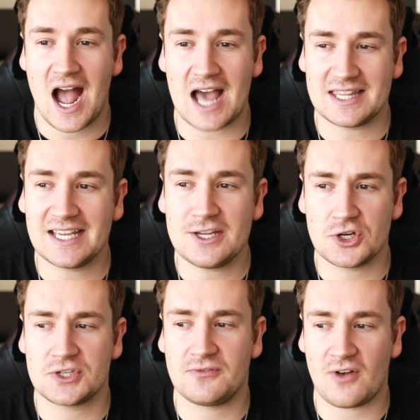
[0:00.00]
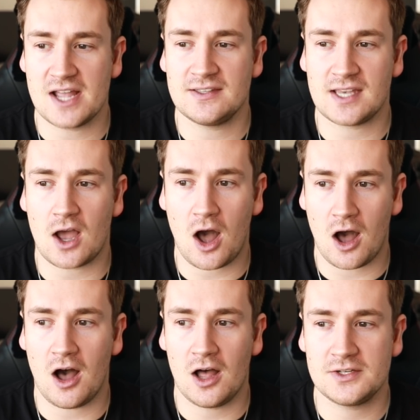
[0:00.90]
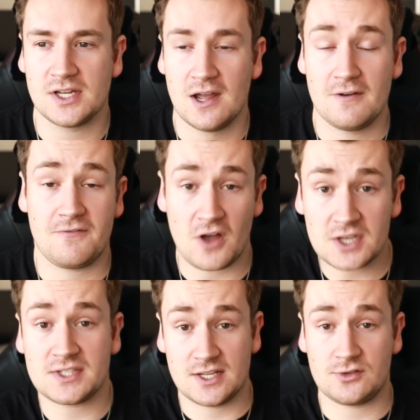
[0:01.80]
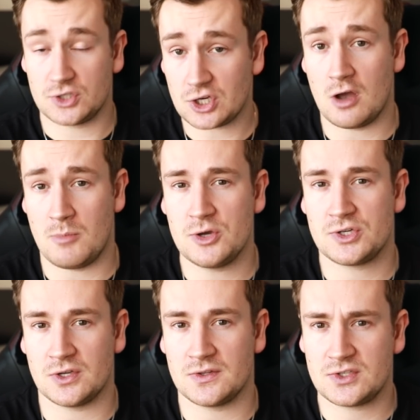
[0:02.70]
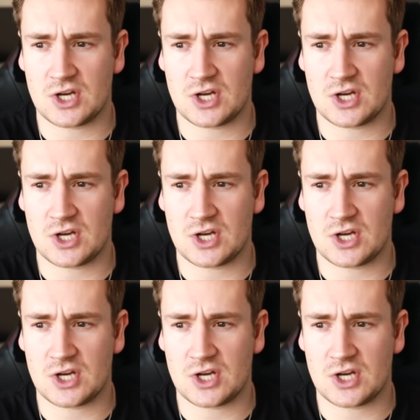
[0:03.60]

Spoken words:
I think he just finds it hard, firstly, to show emotions.